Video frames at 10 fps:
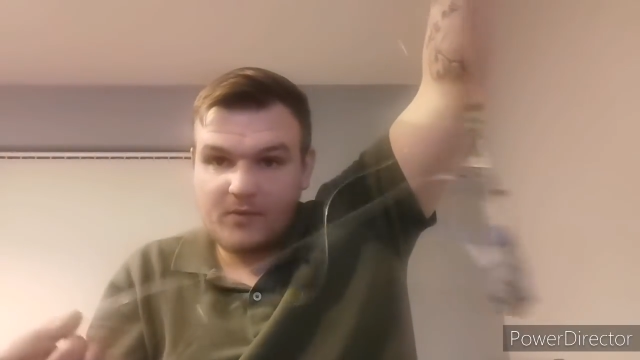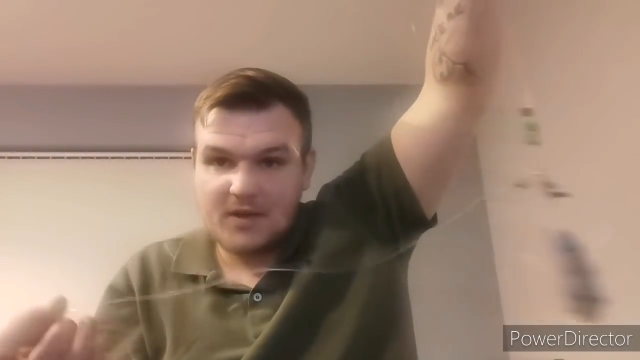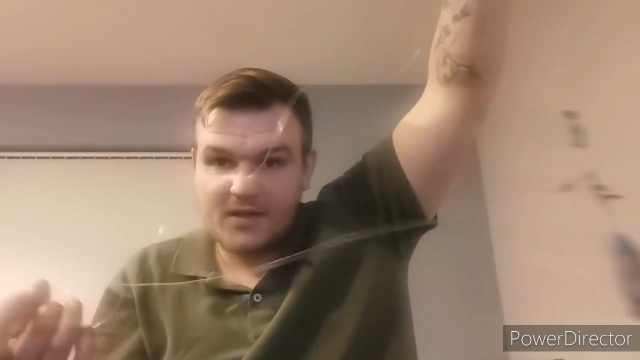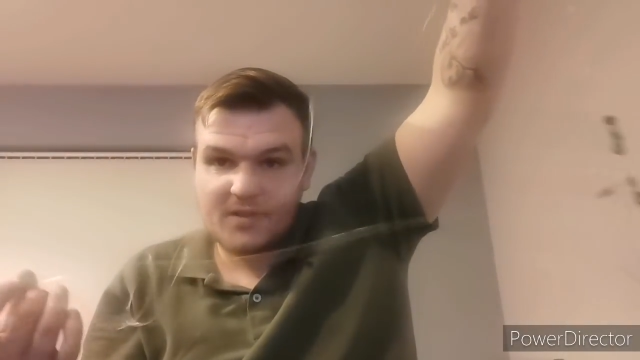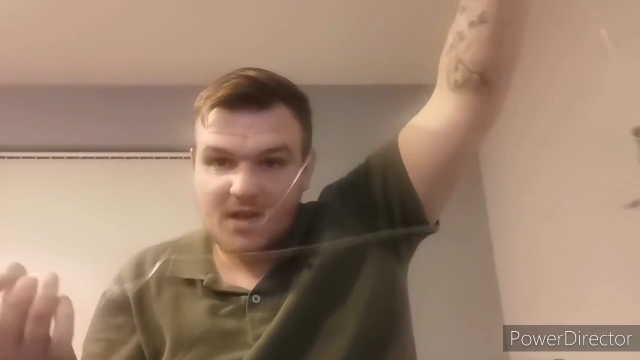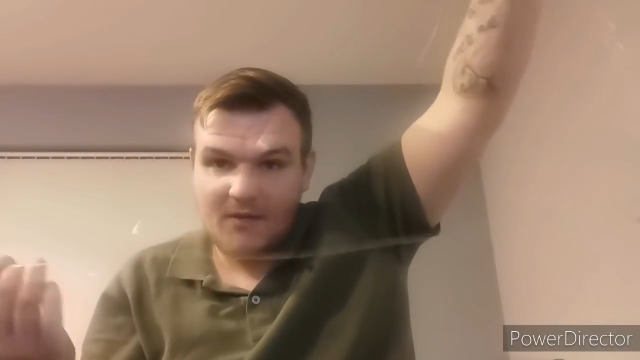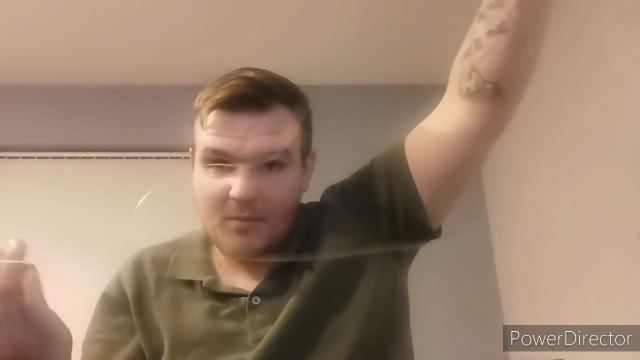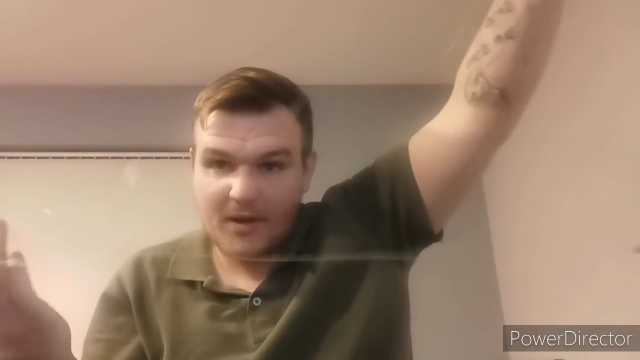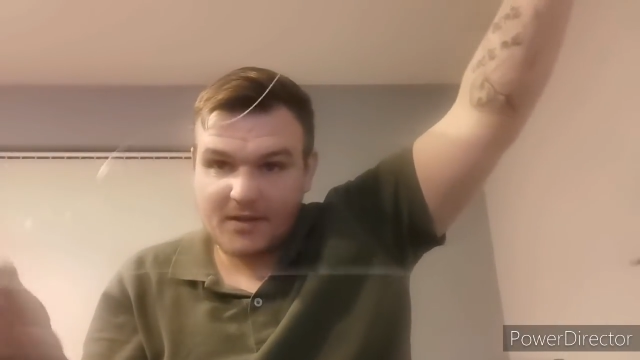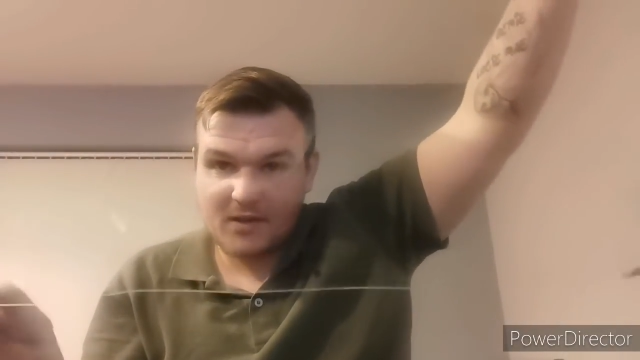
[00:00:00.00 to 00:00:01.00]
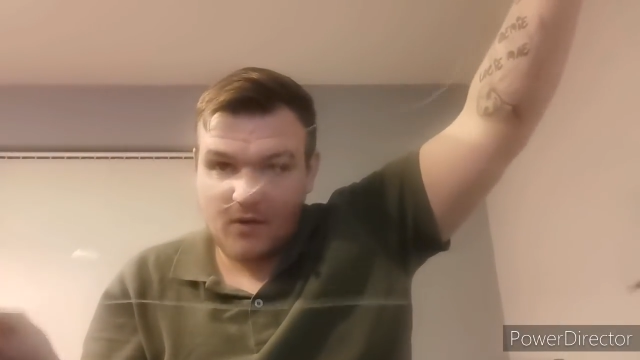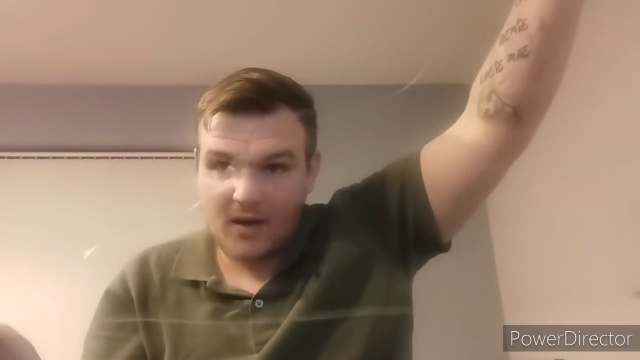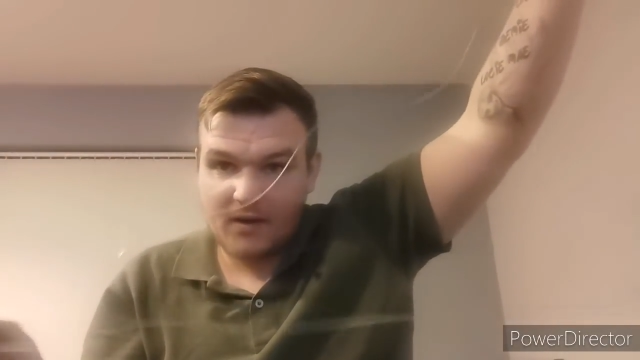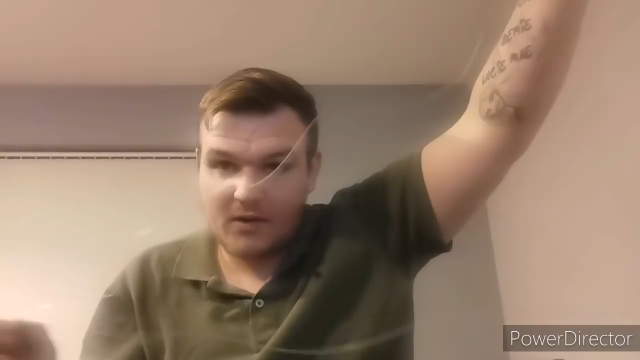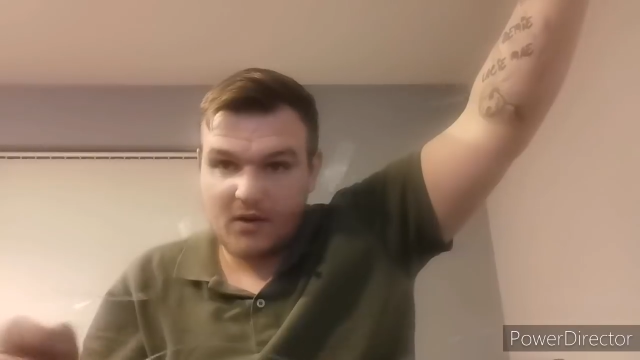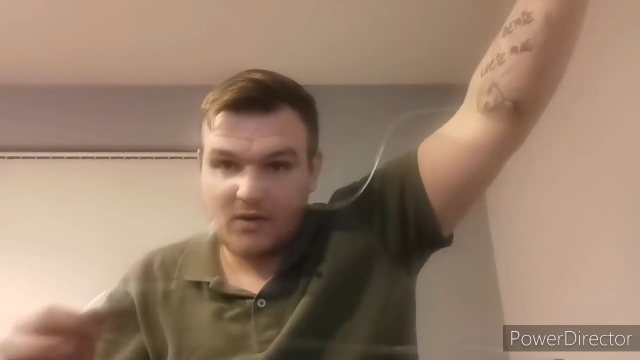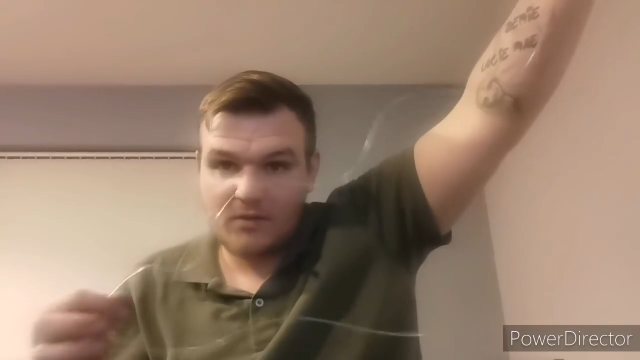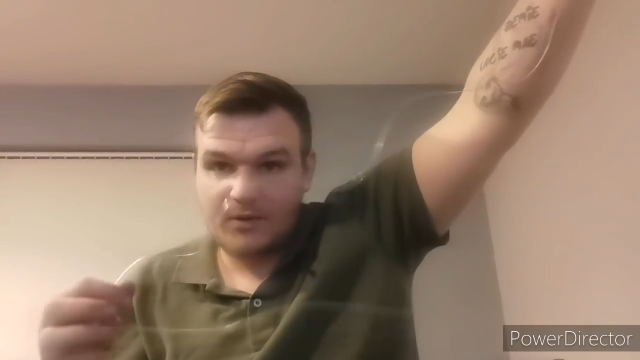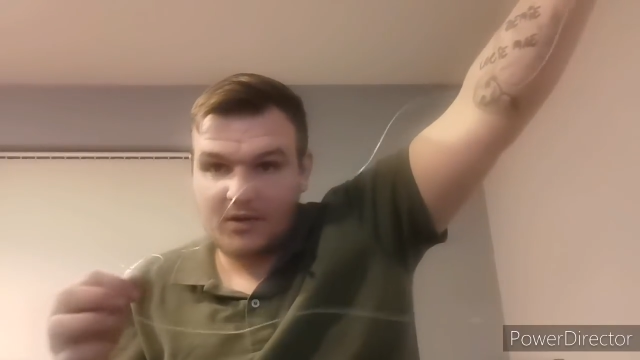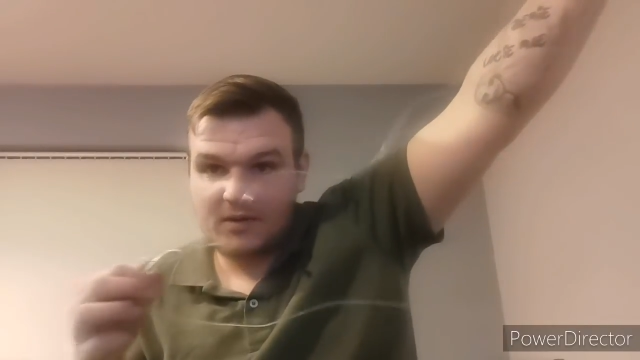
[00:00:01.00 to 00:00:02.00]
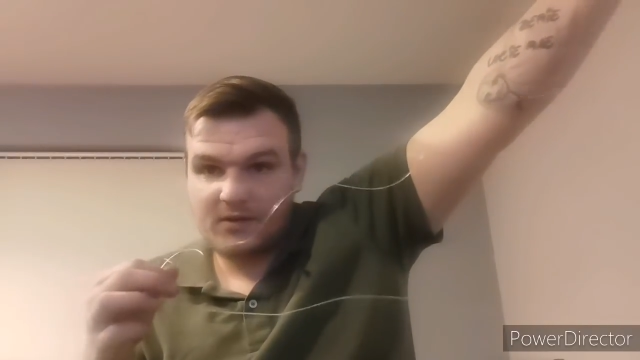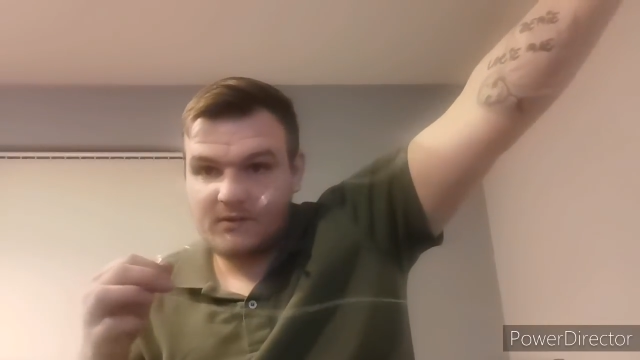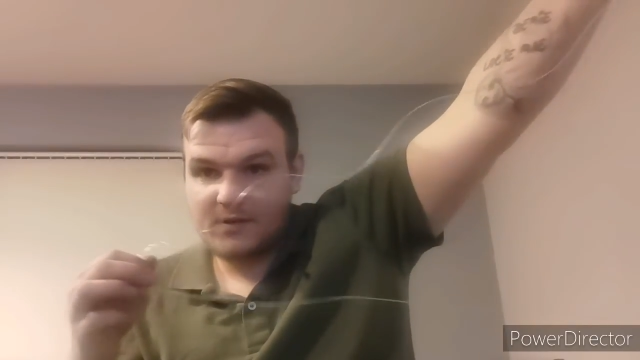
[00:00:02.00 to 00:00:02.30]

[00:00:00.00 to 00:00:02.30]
This is the other piece of line. Look, I mean, you can.